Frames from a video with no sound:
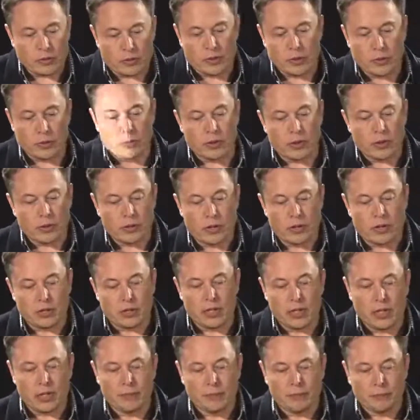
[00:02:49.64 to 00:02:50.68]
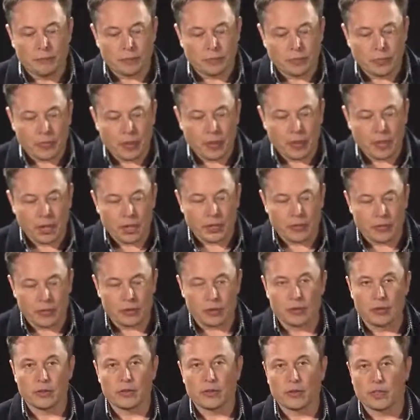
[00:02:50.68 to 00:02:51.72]
So the
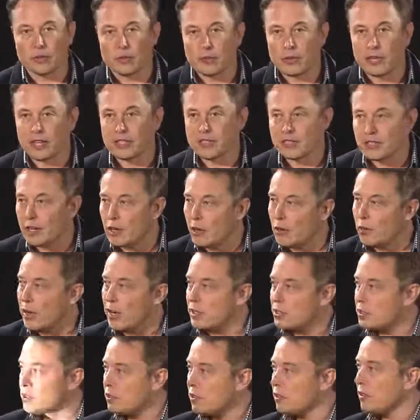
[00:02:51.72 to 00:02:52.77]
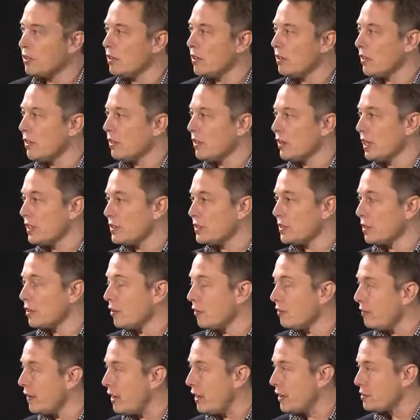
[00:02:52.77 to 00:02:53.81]
acceleration gets a
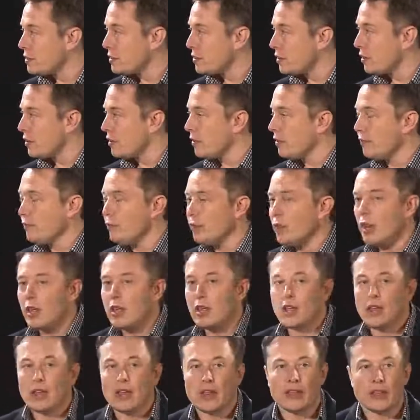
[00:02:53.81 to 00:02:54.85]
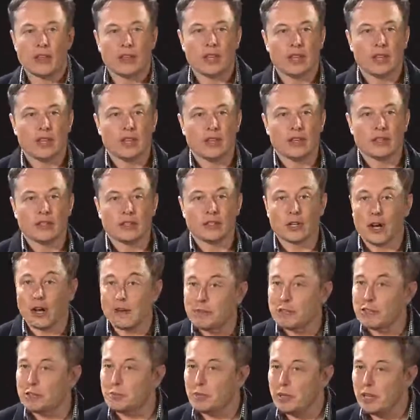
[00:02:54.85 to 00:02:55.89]
little faster, the
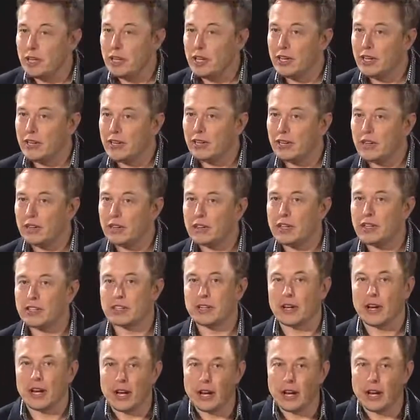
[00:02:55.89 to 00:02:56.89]
top speed is